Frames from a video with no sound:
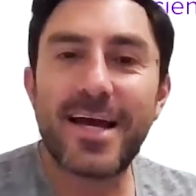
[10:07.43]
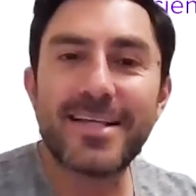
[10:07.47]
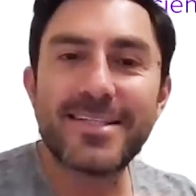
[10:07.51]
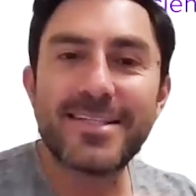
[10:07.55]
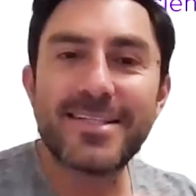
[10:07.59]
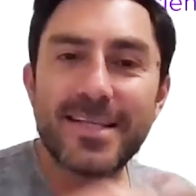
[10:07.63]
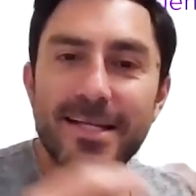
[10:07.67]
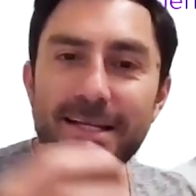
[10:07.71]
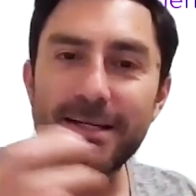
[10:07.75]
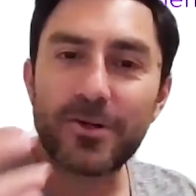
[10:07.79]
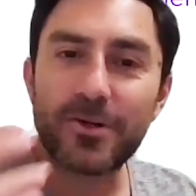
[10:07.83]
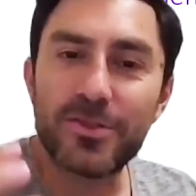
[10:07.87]

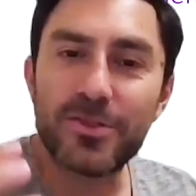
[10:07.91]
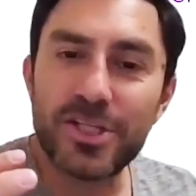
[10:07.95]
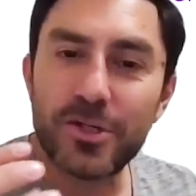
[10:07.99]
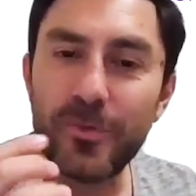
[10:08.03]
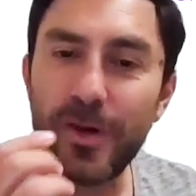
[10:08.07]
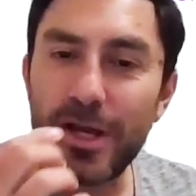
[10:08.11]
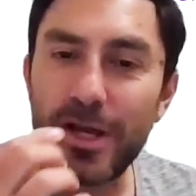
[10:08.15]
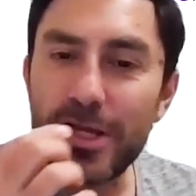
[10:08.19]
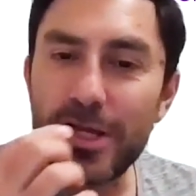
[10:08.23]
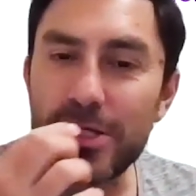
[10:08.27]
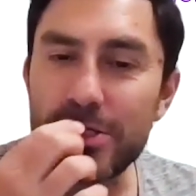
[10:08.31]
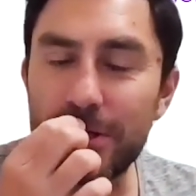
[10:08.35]
a
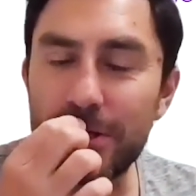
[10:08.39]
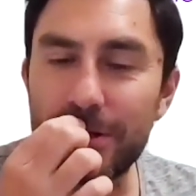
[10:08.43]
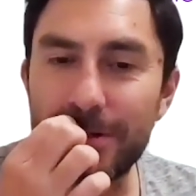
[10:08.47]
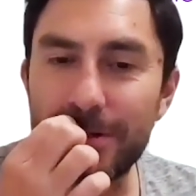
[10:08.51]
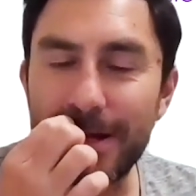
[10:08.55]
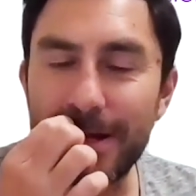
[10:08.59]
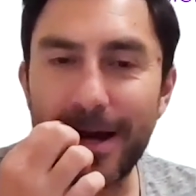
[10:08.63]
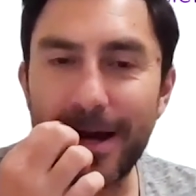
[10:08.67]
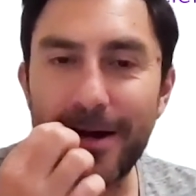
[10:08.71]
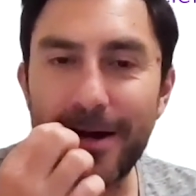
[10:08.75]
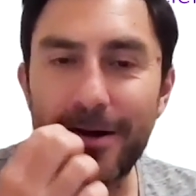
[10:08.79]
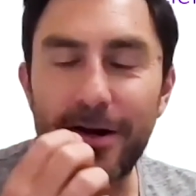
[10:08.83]
continuation
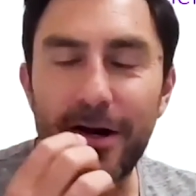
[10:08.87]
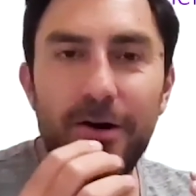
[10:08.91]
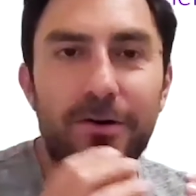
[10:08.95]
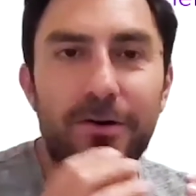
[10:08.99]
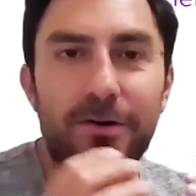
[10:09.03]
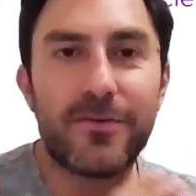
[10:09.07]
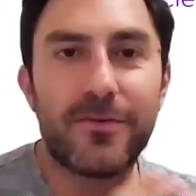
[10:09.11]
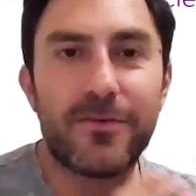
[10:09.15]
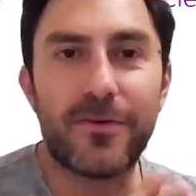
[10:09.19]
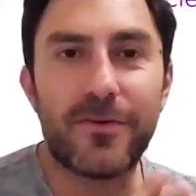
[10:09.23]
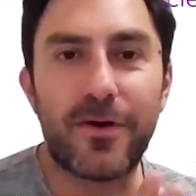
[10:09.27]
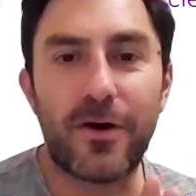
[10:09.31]

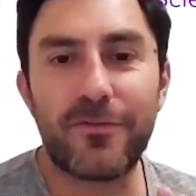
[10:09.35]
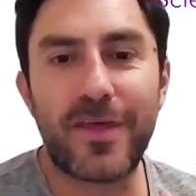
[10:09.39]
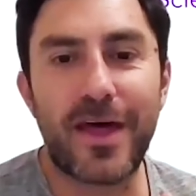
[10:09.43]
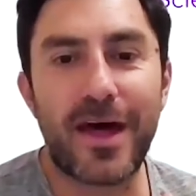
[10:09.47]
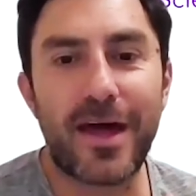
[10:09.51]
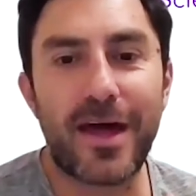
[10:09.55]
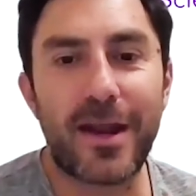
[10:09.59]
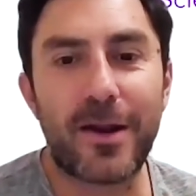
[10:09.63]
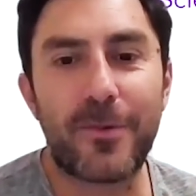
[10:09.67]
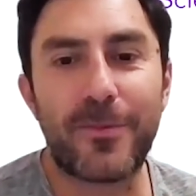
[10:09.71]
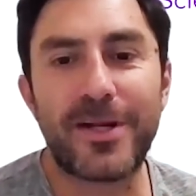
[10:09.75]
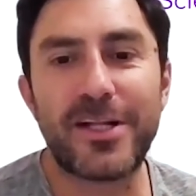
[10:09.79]
of
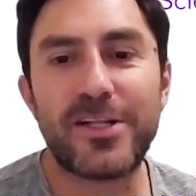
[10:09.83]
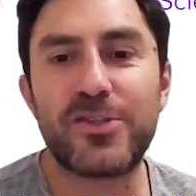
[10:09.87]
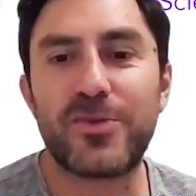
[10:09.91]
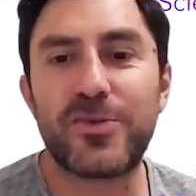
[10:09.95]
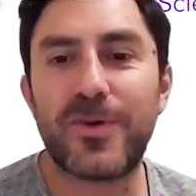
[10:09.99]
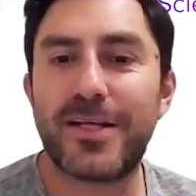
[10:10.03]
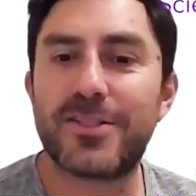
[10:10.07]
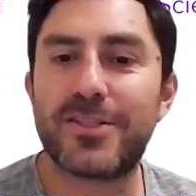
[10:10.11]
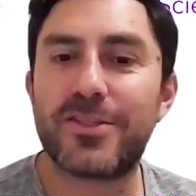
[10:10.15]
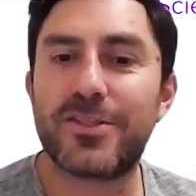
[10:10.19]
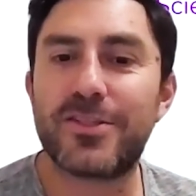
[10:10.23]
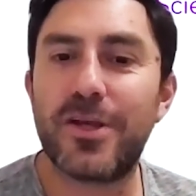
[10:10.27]
that, I wanted to
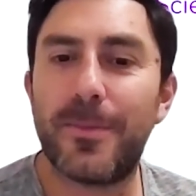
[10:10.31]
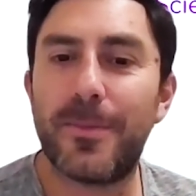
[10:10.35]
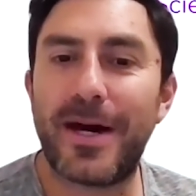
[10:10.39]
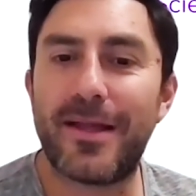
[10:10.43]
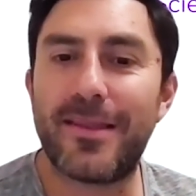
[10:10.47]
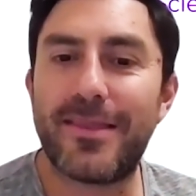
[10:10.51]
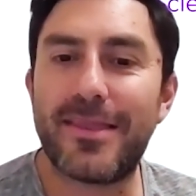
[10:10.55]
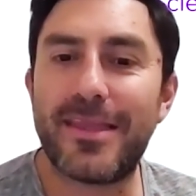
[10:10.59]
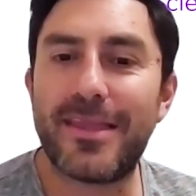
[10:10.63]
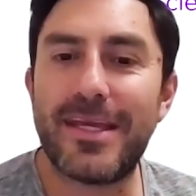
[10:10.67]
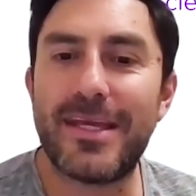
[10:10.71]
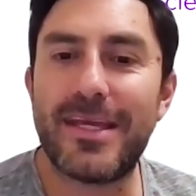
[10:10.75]
ask you
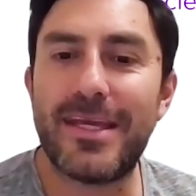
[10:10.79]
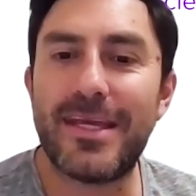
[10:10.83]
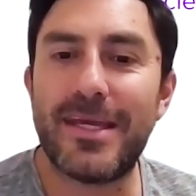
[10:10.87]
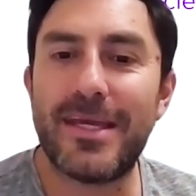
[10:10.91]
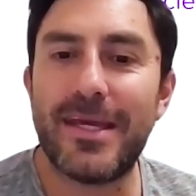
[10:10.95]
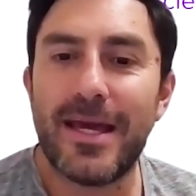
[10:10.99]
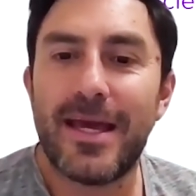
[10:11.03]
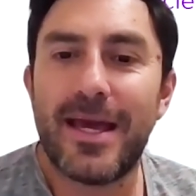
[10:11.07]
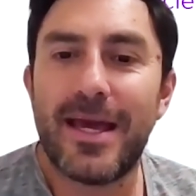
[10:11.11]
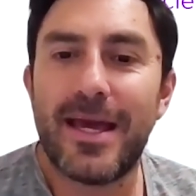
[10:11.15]
about the